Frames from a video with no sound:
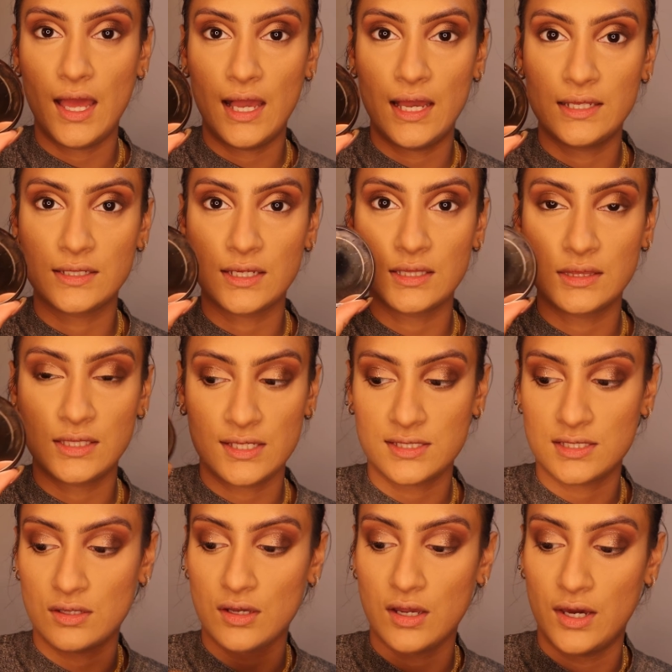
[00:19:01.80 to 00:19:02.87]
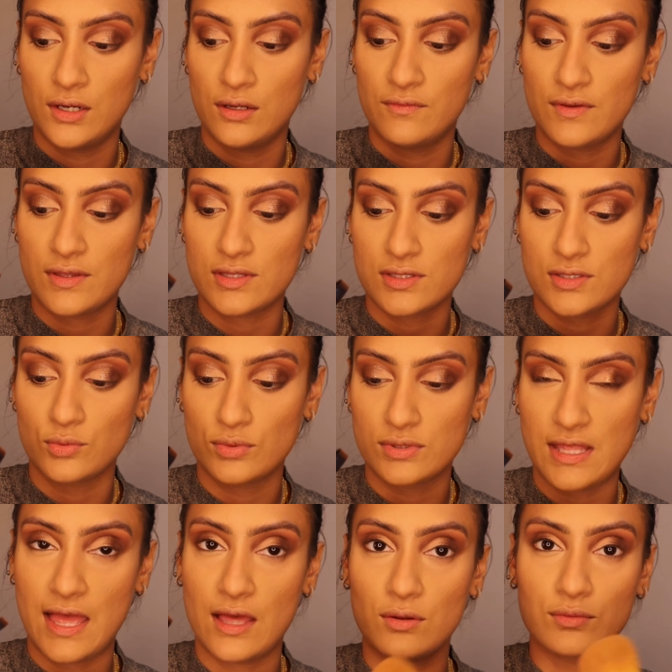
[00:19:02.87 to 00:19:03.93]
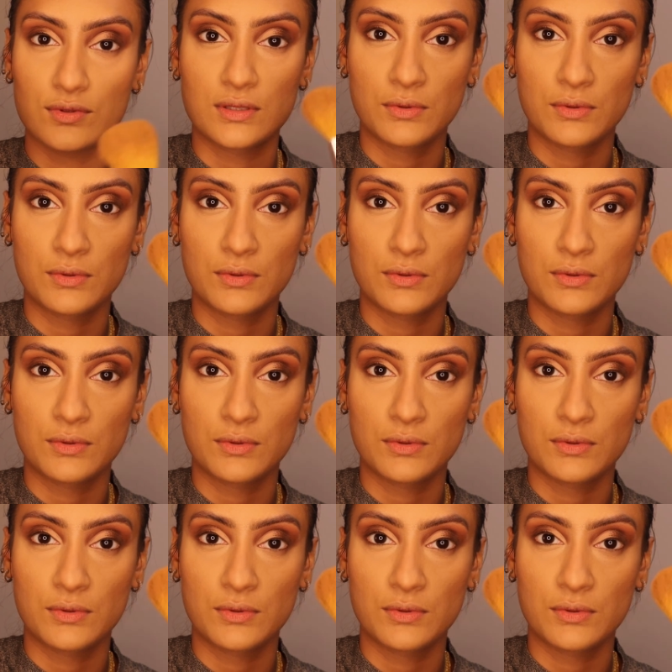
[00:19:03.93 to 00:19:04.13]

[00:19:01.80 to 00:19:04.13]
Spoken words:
and this kind of sorts that out.